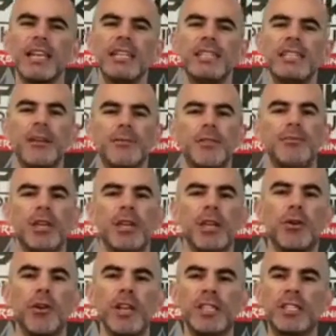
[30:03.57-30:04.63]
could definitely be
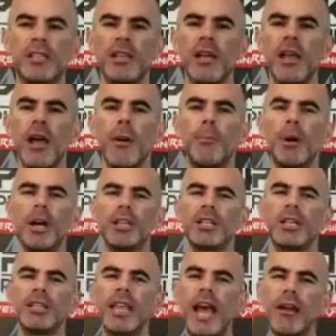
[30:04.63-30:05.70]
increased, but
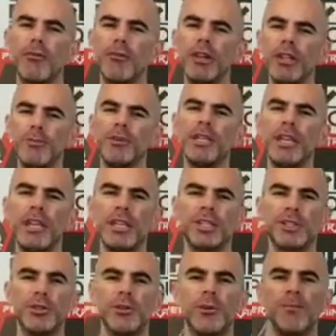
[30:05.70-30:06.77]
could that really be the
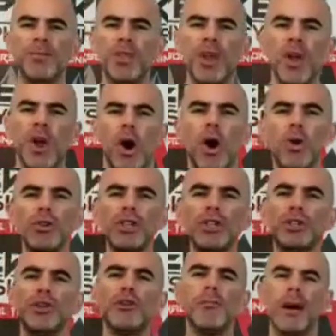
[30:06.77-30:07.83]
issue? Only
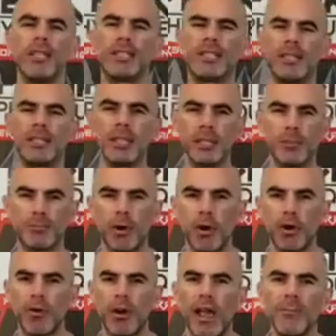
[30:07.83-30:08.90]
two months into this
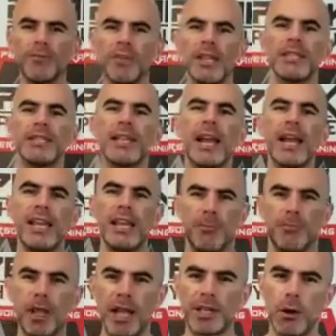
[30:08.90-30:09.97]
program did I hit a
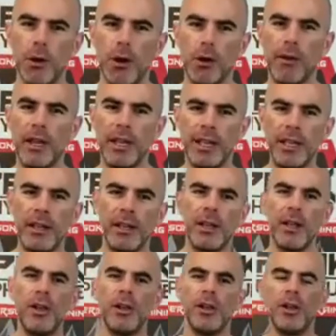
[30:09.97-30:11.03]
plateau already.
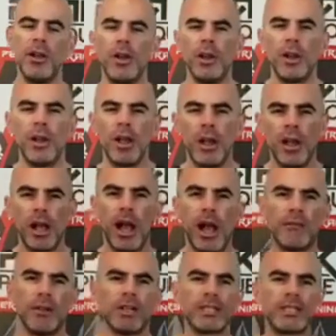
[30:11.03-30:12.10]

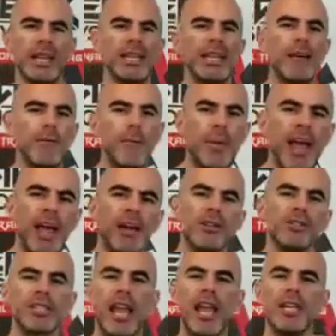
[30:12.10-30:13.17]
I've lost eleven
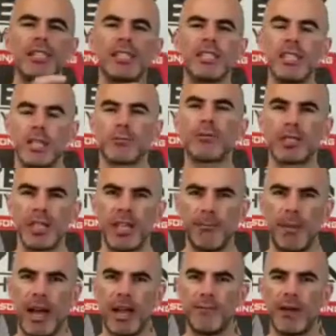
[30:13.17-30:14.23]
pounds and six percent of
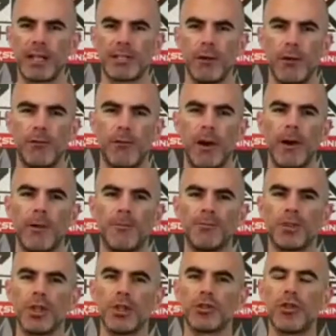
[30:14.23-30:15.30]
body fat so far,
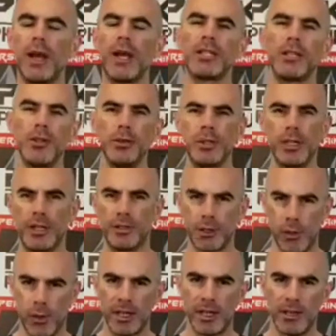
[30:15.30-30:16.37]
trying to lose another
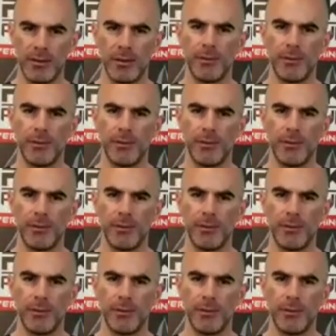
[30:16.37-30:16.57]
twenty.